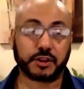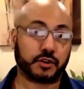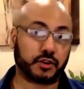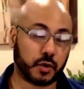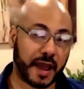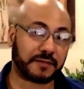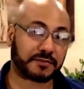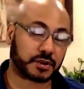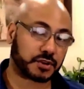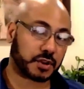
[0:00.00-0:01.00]
You do have to
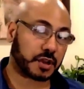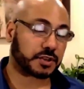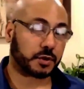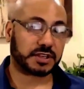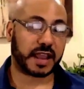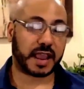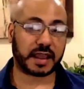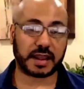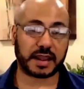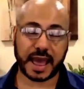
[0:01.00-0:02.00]
associate
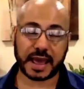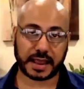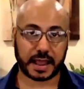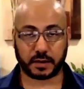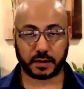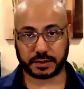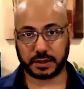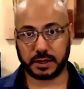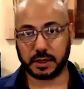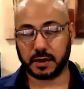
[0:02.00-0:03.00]
an ad account
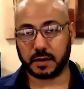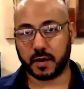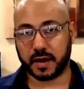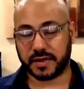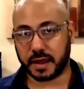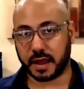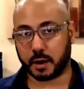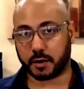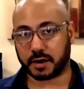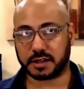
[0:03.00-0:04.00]
with,
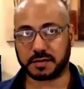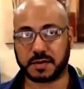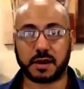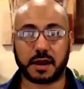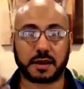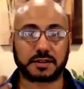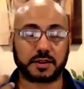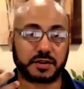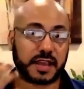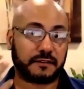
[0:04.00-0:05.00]

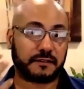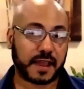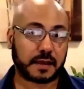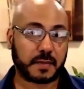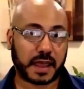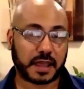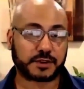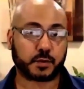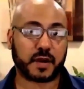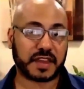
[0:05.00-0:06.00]
associate a fan
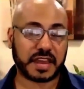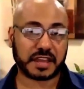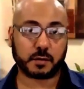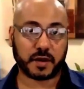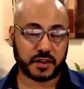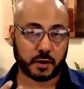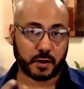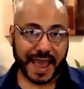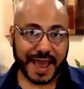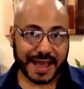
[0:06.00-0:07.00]
page with
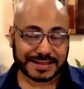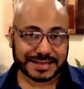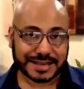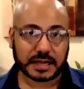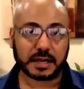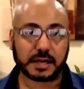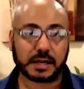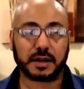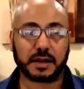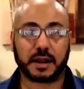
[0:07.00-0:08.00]
your ads.
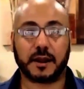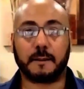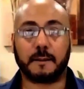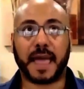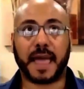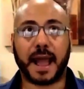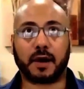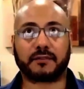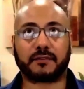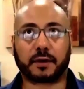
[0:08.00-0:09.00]

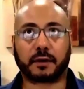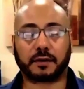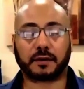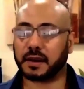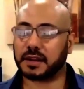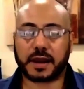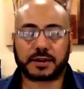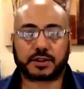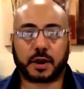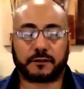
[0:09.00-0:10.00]
However, you got
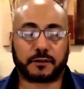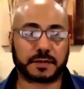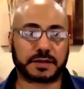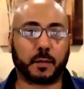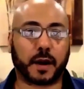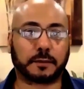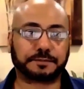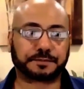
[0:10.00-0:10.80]
to start from somewhere.